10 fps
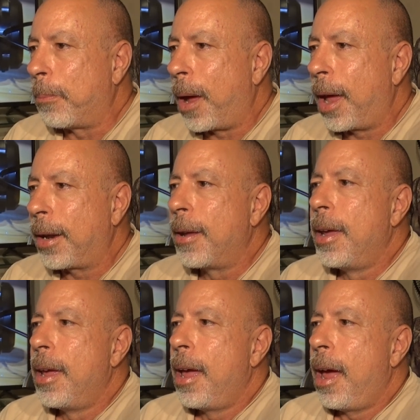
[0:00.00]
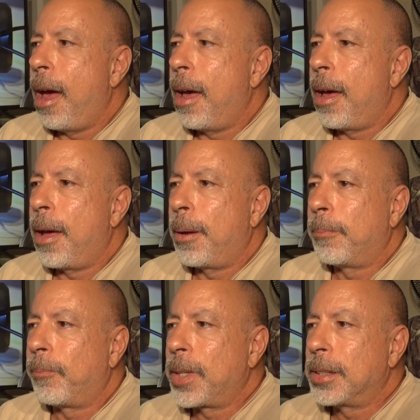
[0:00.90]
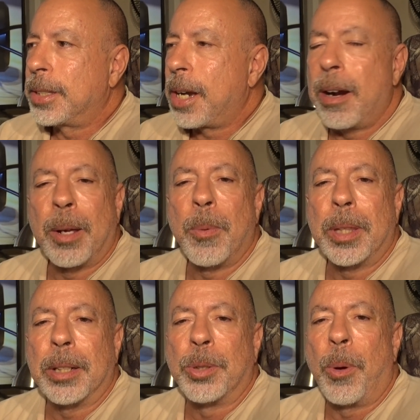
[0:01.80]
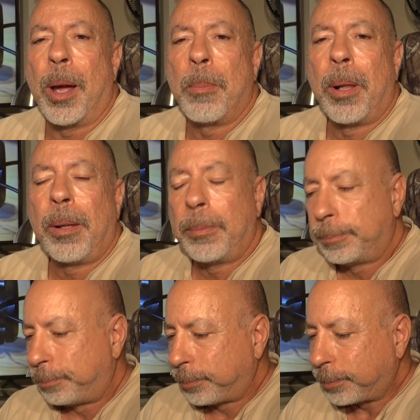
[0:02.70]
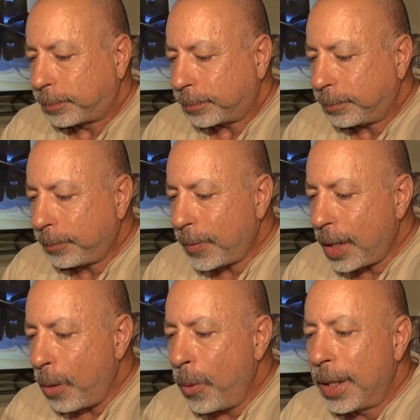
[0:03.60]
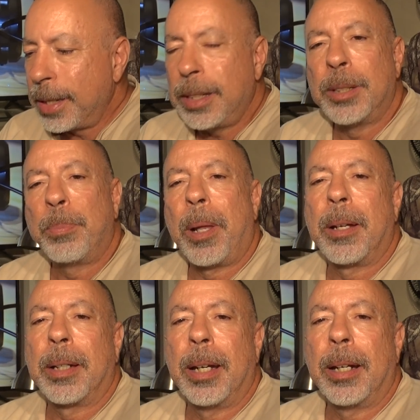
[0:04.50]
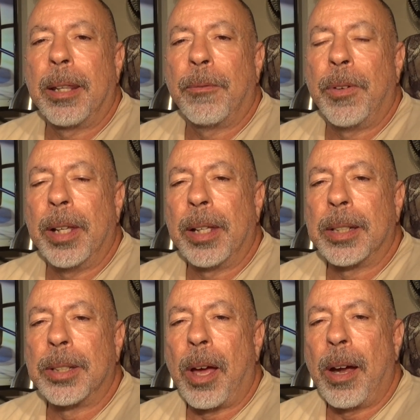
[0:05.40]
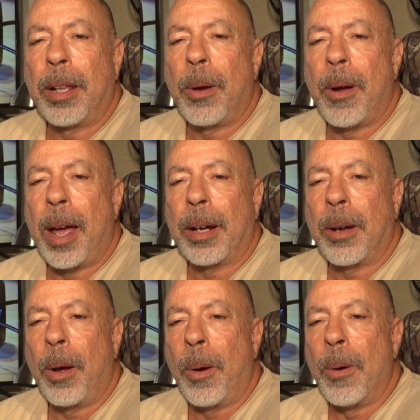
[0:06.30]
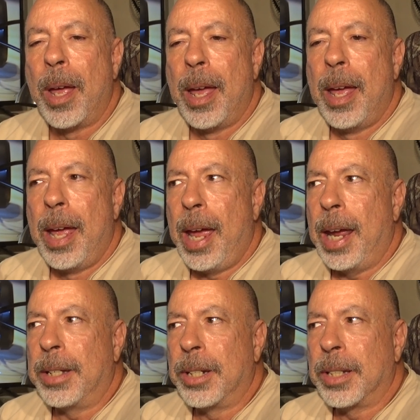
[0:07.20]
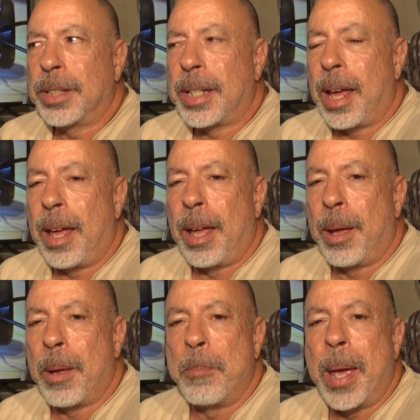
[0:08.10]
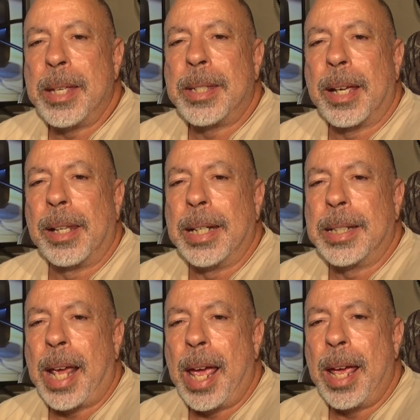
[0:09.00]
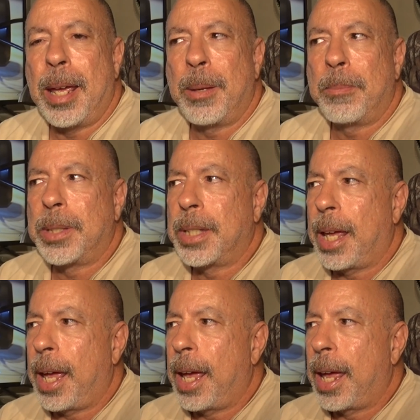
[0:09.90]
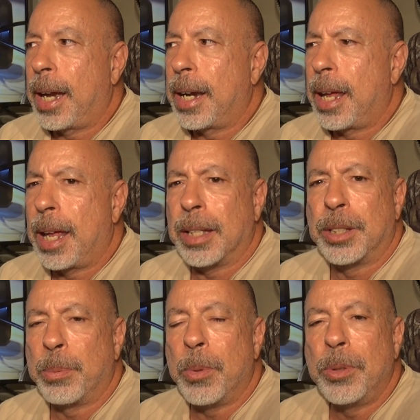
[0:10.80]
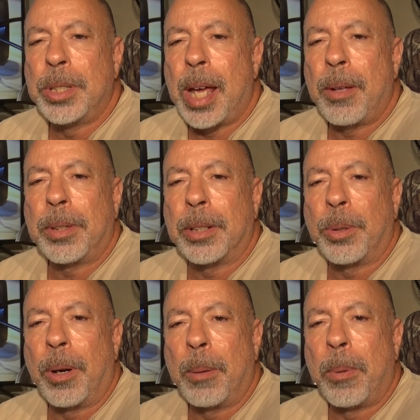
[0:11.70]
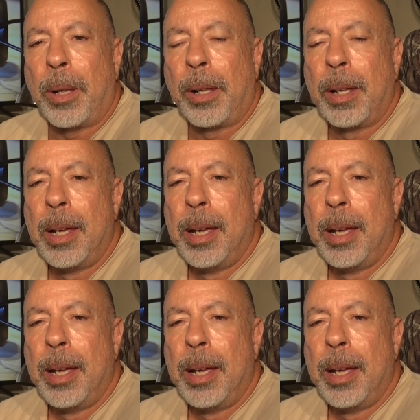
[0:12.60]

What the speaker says: but starting with the treble, when this is plugged into the Felix Audio Echo, it just it basically tames and smooths out the treble,